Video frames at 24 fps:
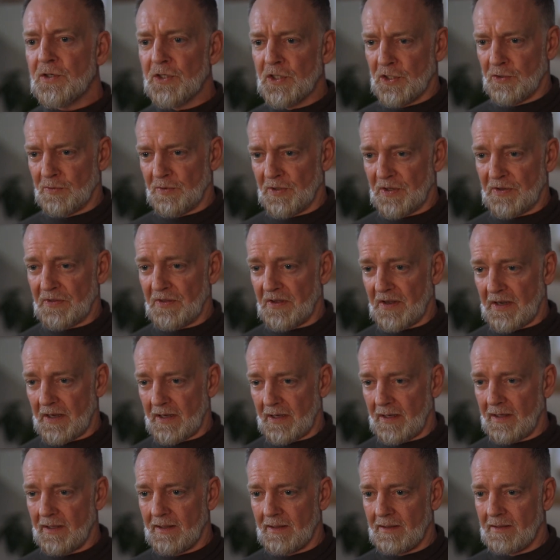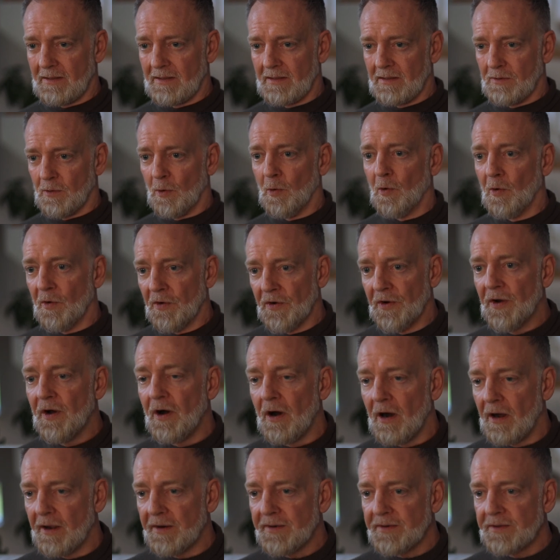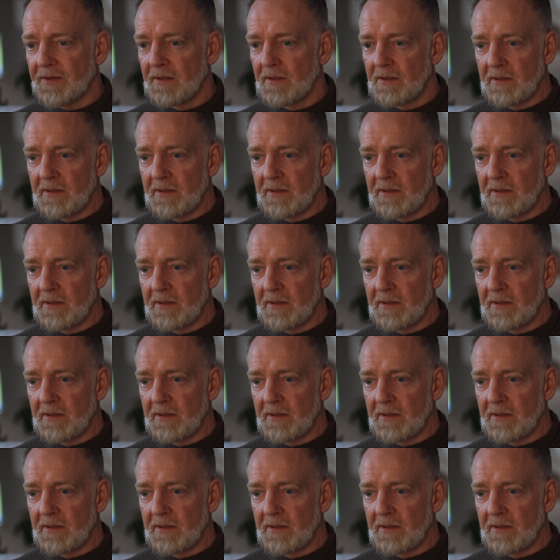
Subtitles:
you are there or not,